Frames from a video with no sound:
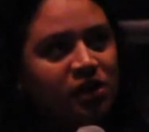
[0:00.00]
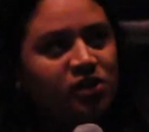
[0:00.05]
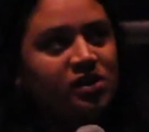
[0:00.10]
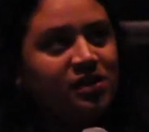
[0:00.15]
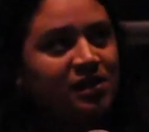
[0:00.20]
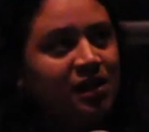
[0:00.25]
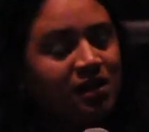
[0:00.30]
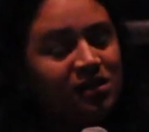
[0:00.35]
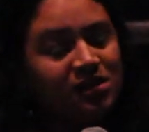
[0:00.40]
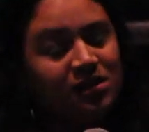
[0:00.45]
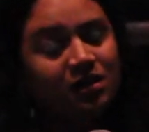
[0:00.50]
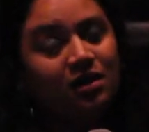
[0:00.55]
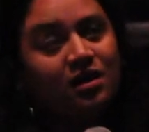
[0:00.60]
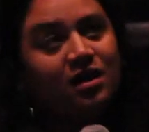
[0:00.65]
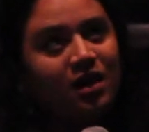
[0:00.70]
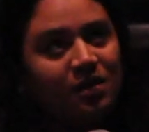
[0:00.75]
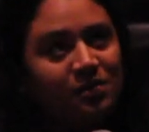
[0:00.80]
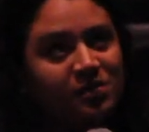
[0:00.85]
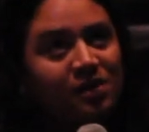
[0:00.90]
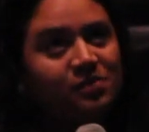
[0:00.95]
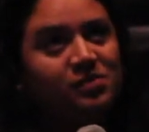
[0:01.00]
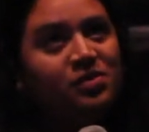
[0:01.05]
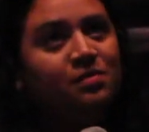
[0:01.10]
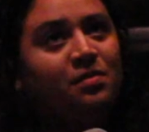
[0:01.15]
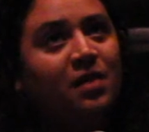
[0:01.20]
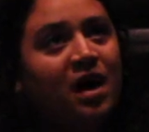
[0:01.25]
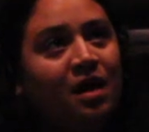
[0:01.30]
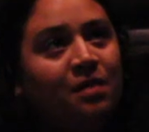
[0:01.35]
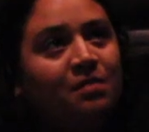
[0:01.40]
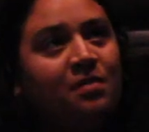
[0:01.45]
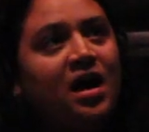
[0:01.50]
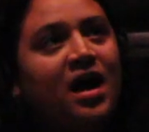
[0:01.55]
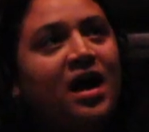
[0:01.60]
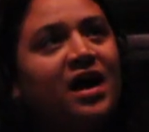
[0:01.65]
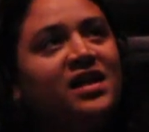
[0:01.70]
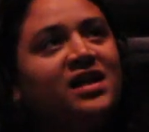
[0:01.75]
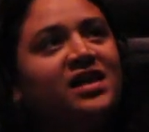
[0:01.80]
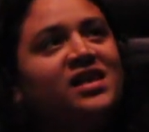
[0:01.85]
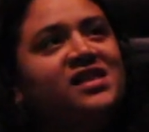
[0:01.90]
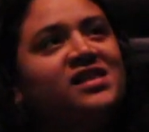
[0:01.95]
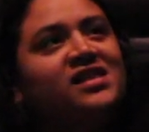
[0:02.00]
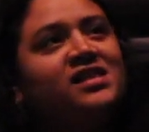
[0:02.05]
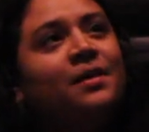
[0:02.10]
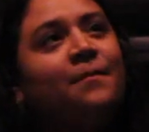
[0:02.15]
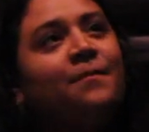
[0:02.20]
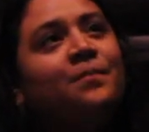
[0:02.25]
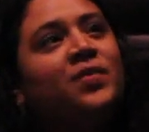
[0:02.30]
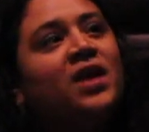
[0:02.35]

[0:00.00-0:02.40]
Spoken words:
questions that comes up to my mind is,